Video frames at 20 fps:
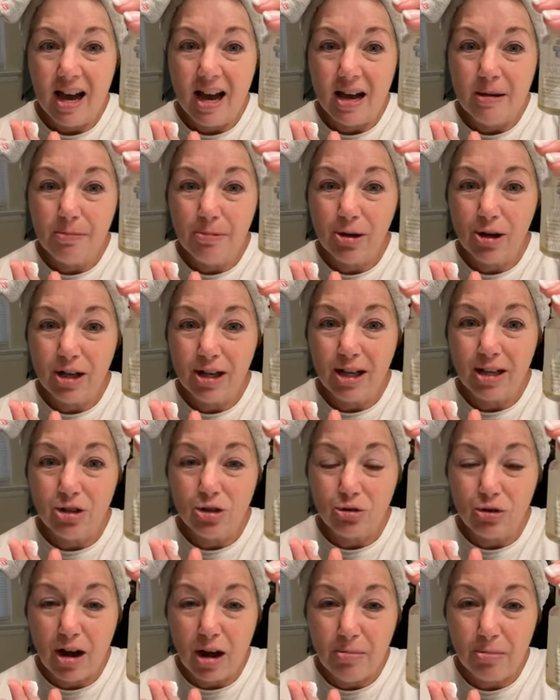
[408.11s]
I put a
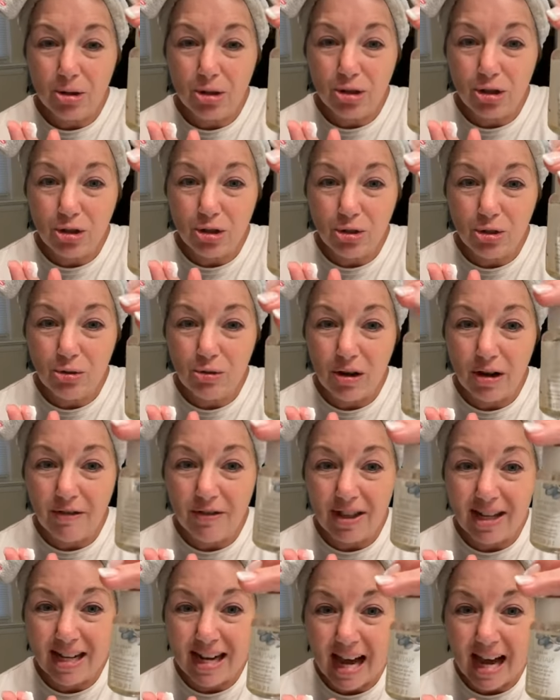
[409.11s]
drop or two of the